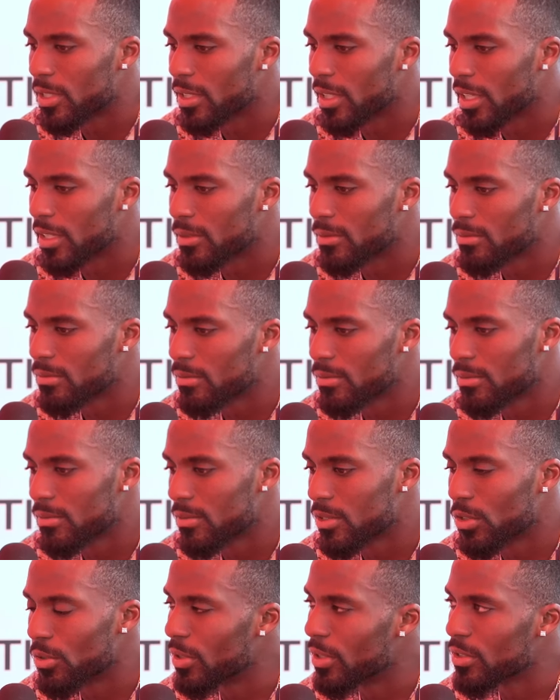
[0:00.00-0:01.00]
I would say like
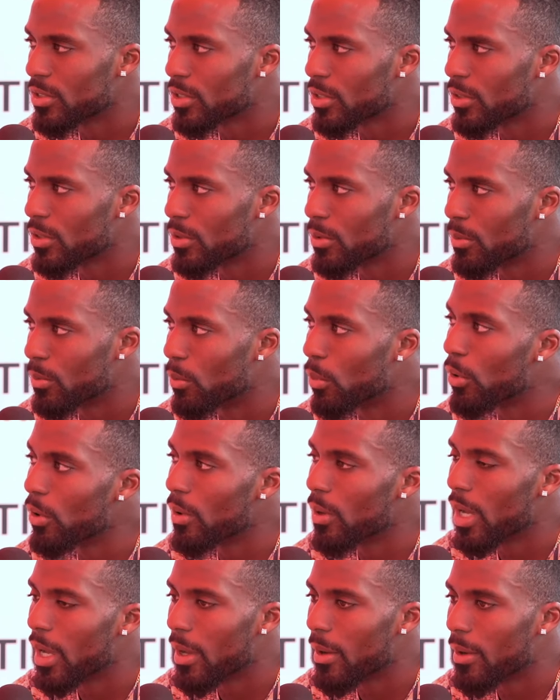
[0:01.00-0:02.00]
two years ago.
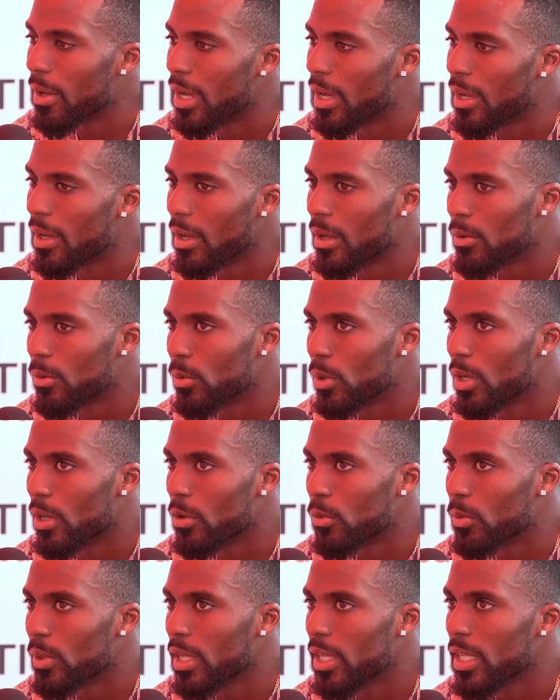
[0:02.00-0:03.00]
More years ago. Uh,
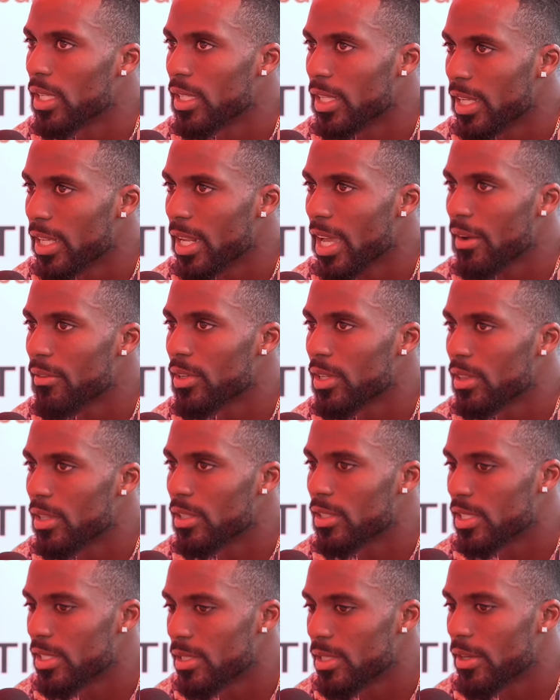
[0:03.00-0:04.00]
well, we did have
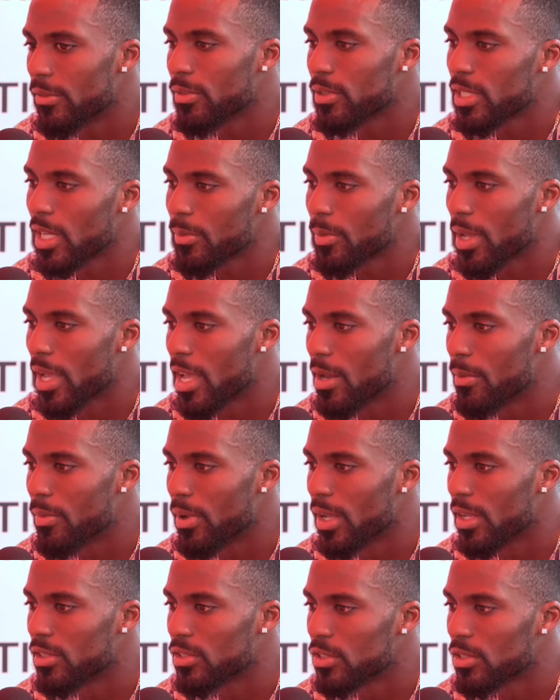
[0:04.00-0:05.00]
the different type of
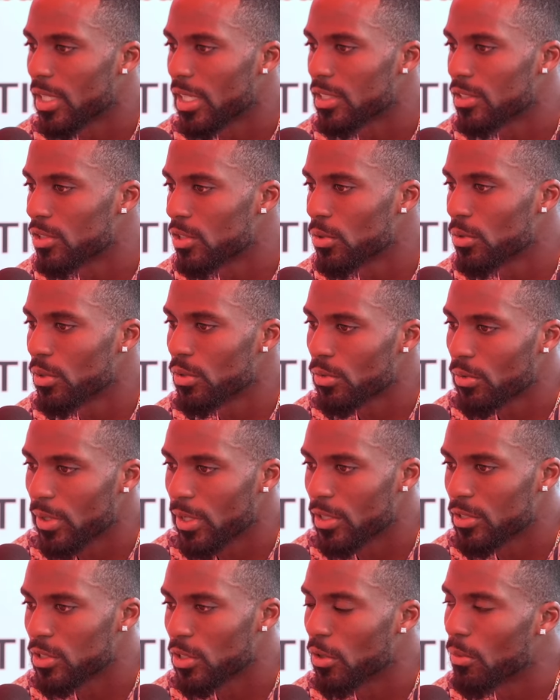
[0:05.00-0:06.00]
headbands like two to three
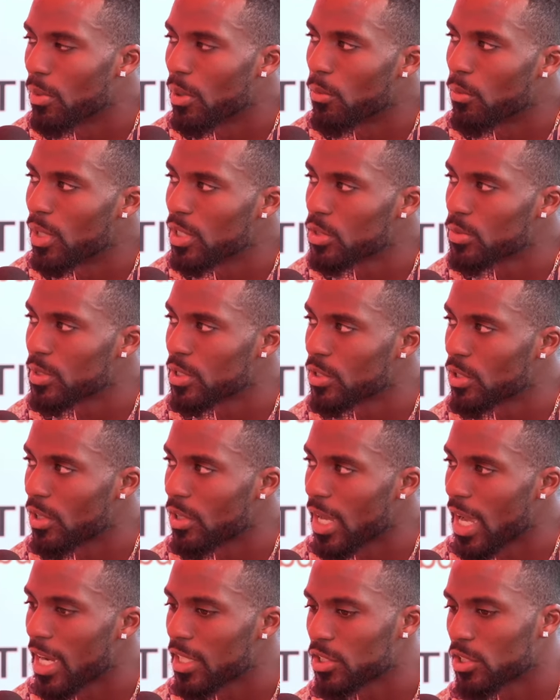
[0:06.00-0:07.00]
years ago, but once we
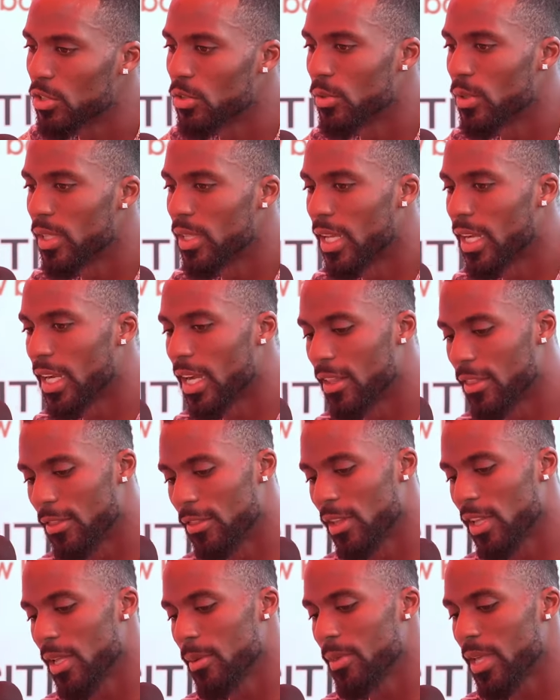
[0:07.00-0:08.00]
started actually doing like a
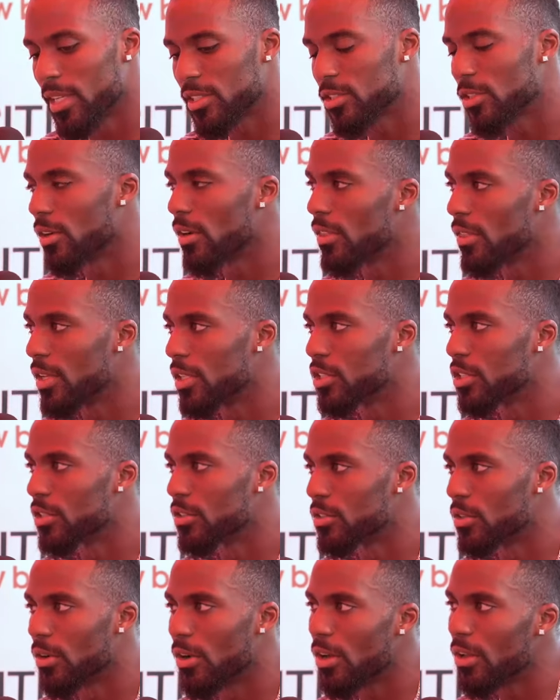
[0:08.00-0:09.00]
theme, that started this
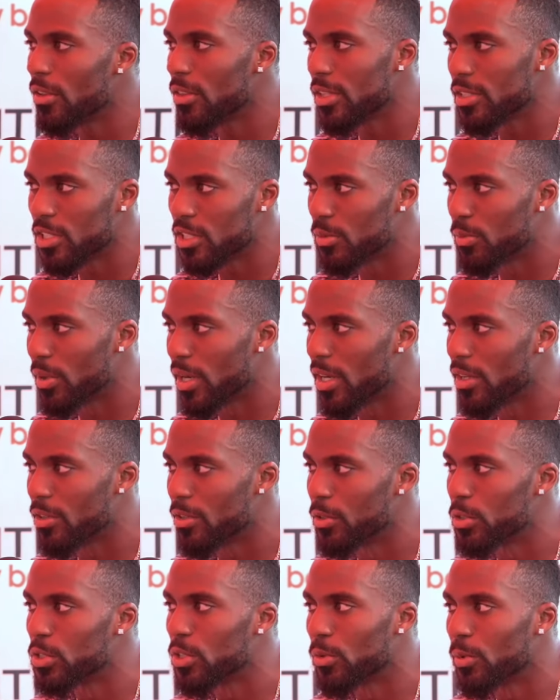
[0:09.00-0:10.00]
year. So all this is brand
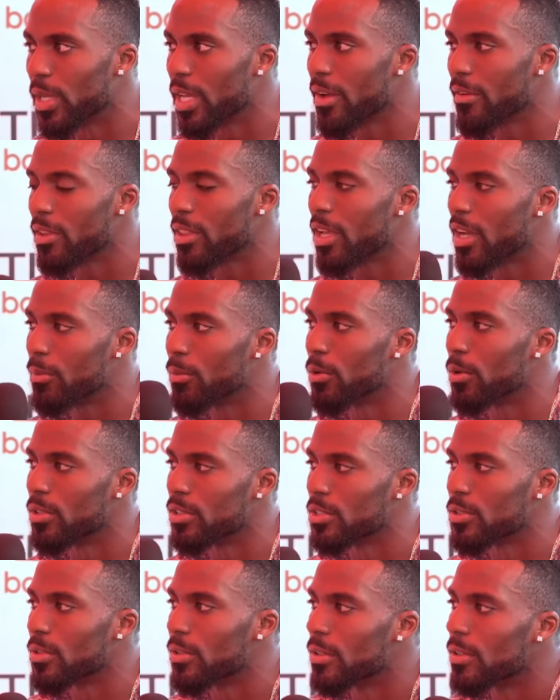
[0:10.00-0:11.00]
new. Mm. So we have a lot more
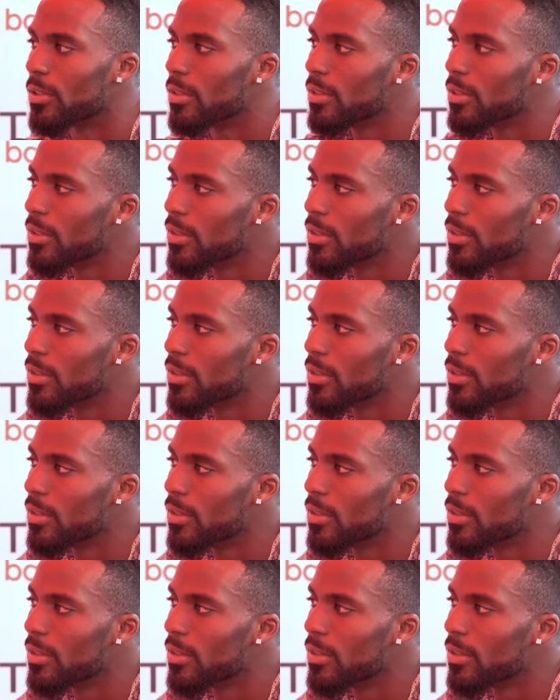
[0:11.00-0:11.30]
in store.